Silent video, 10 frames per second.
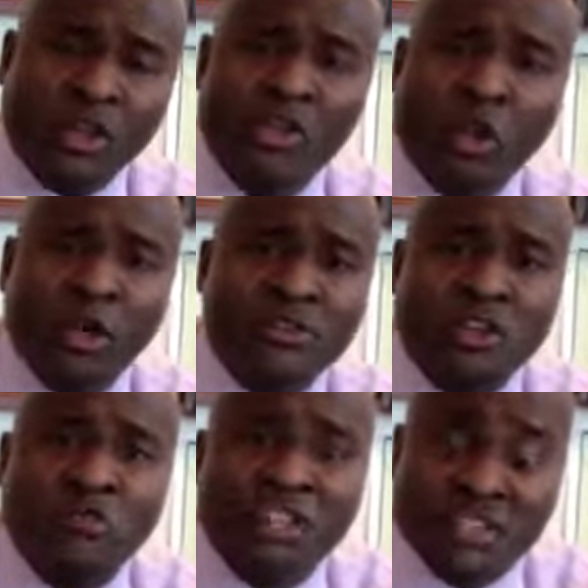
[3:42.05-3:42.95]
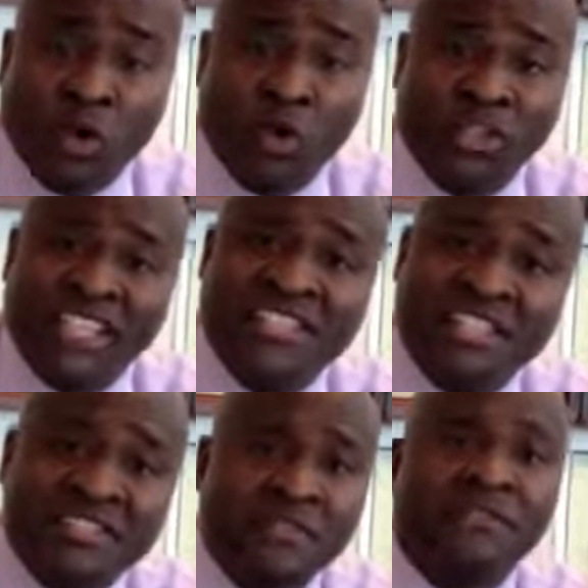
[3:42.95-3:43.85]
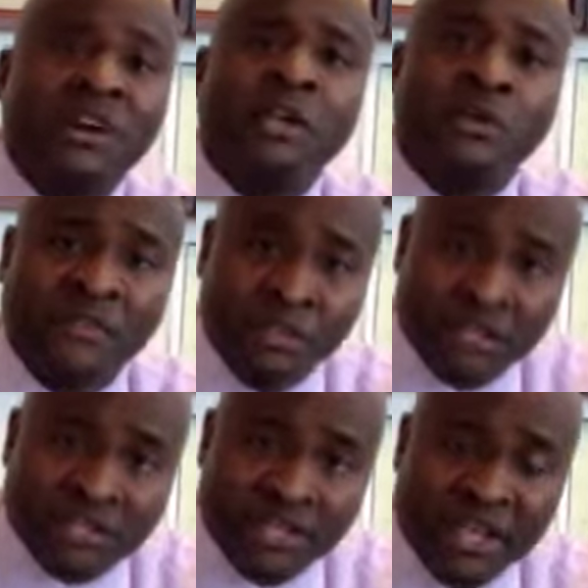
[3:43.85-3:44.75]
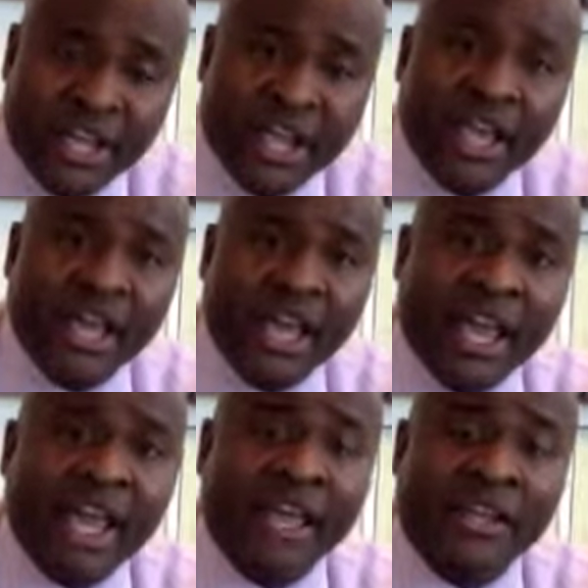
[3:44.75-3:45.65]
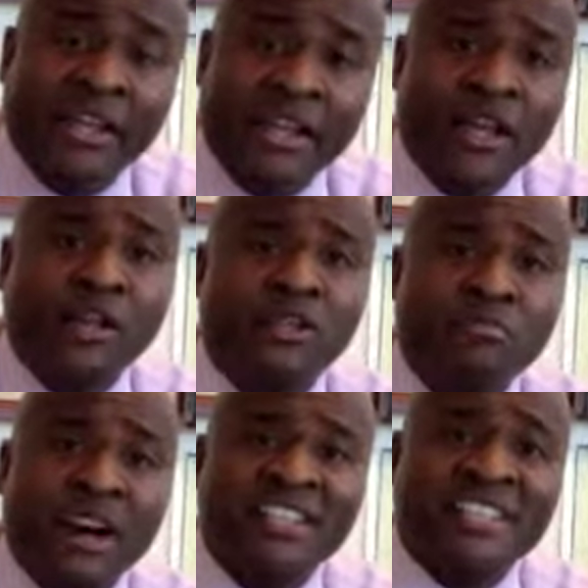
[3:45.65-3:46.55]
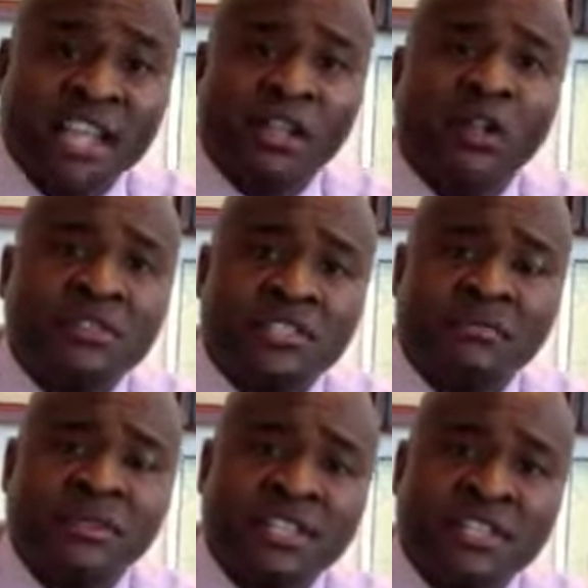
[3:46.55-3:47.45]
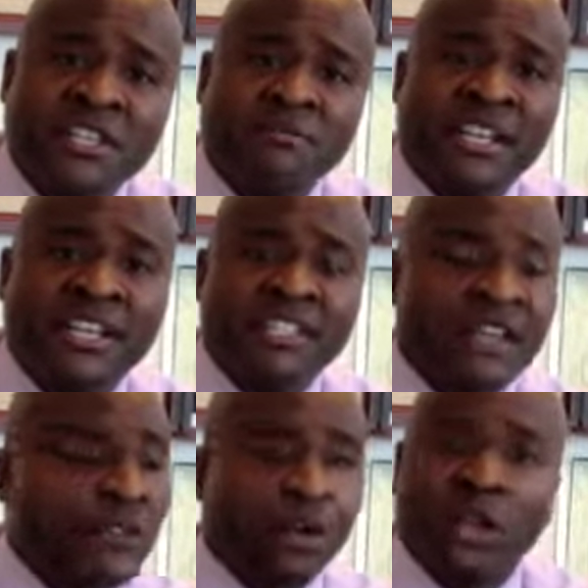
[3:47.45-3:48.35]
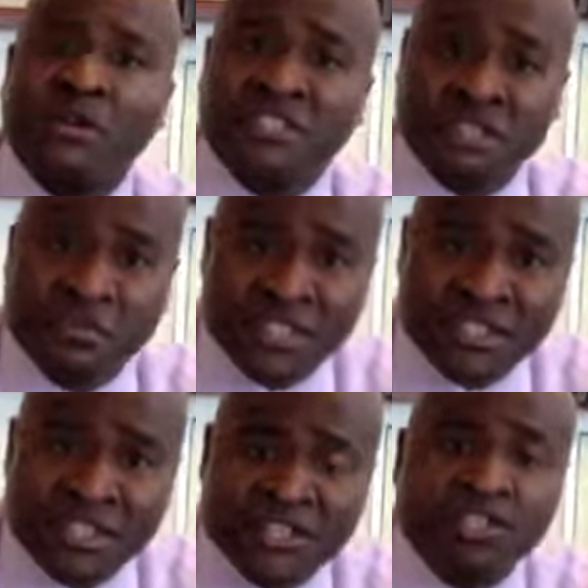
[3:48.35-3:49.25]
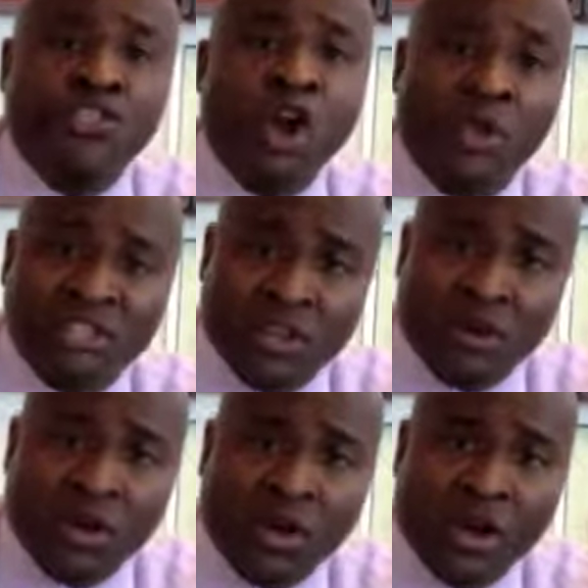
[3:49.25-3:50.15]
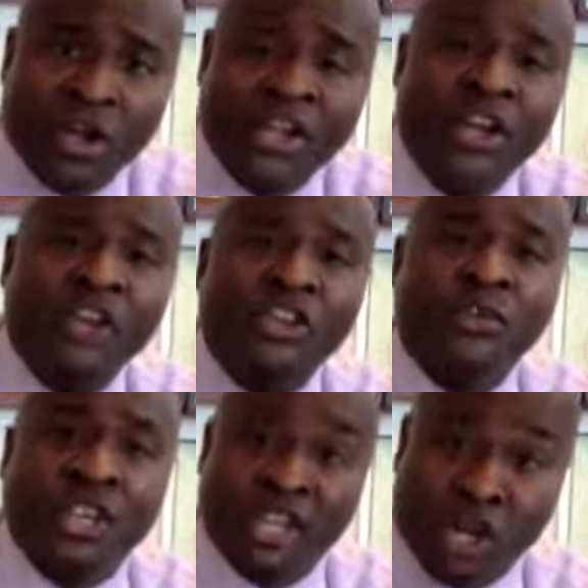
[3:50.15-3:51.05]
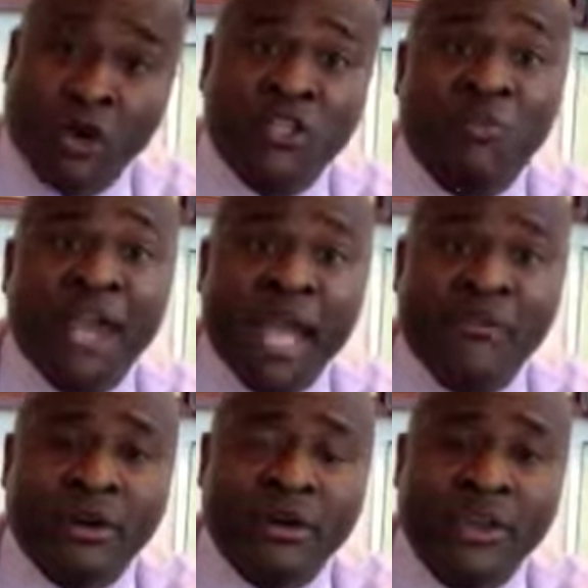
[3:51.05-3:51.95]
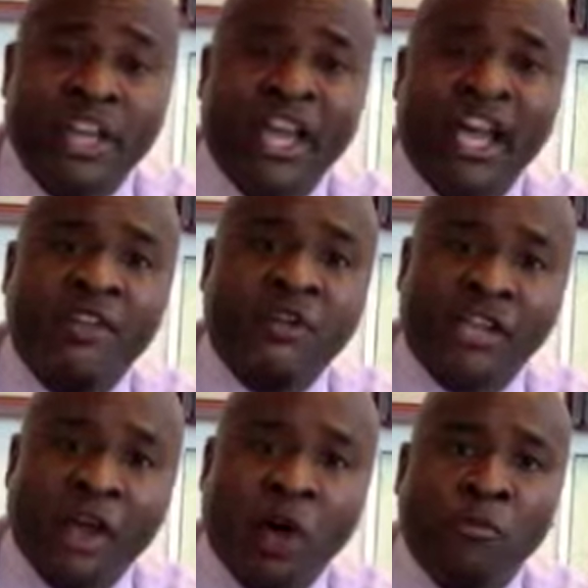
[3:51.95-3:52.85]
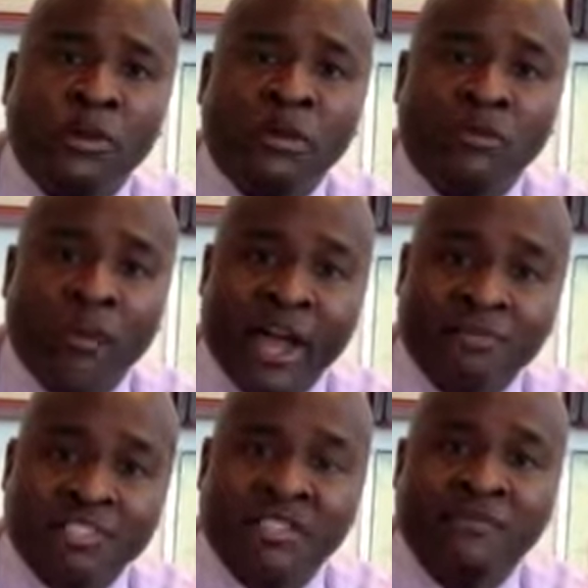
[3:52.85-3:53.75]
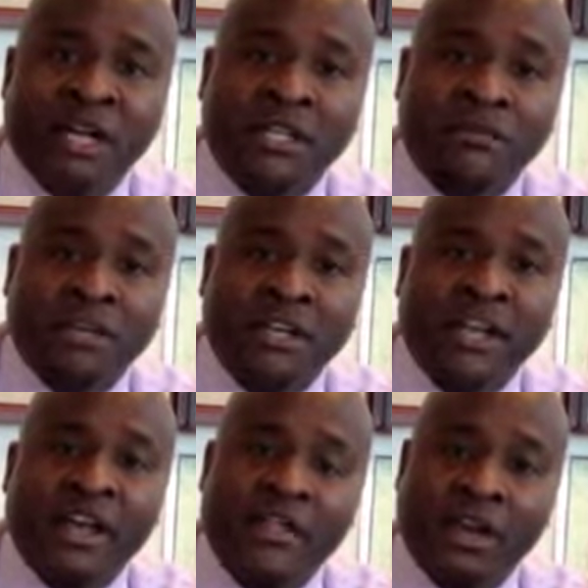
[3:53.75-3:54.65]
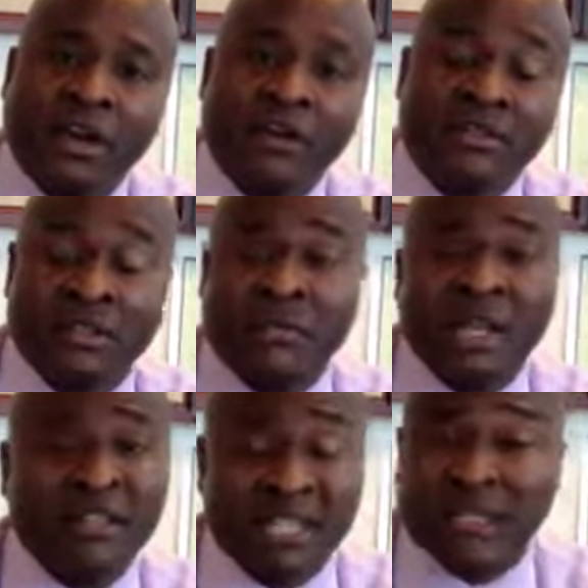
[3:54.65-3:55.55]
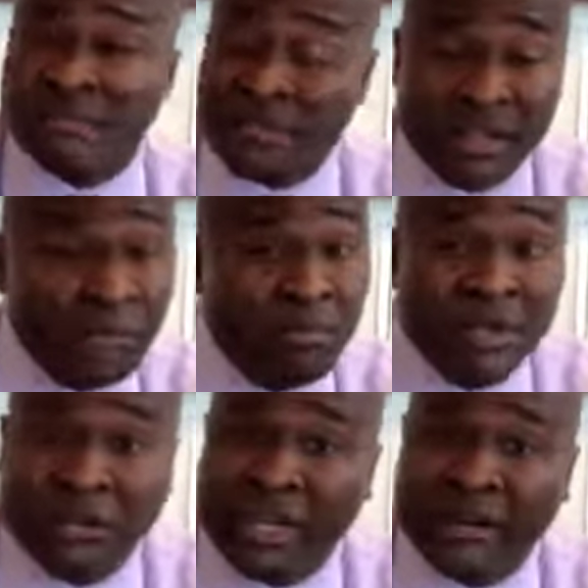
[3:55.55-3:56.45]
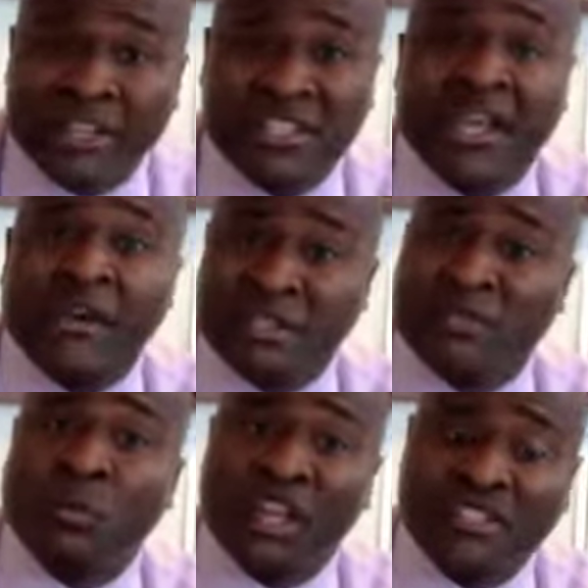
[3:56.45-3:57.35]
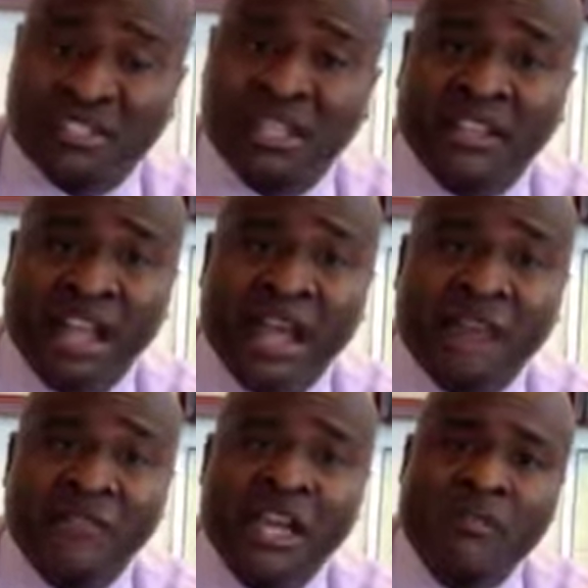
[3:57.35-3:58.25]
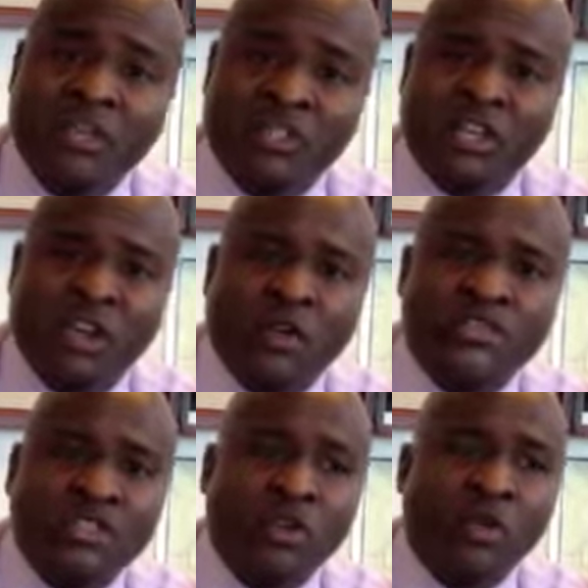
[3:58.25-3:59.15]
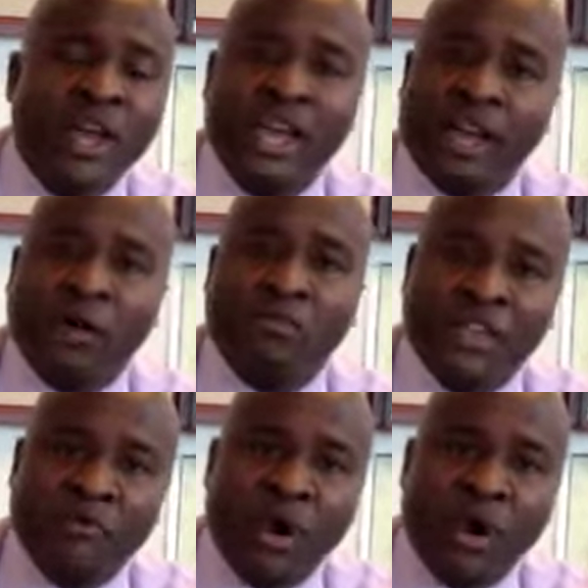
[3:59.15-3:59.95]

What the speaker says: You also must hold consistent funnel reviews. And you must stay close to the business, because if you're close to the business, you know what's going on, you can coach behavior, and you can help your reps develop their developmental areas, the areas of weaknesses that they have, but you can also help them